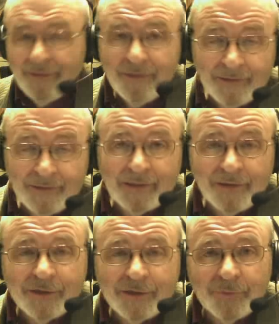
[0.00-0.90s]
And that
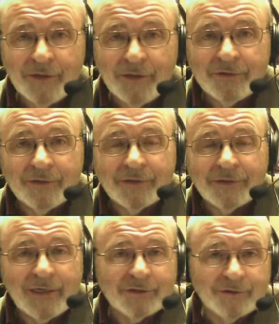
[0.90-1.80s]
leads me into the
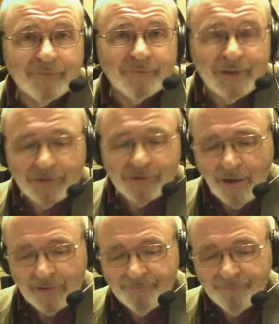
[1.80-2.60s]
text of my talk.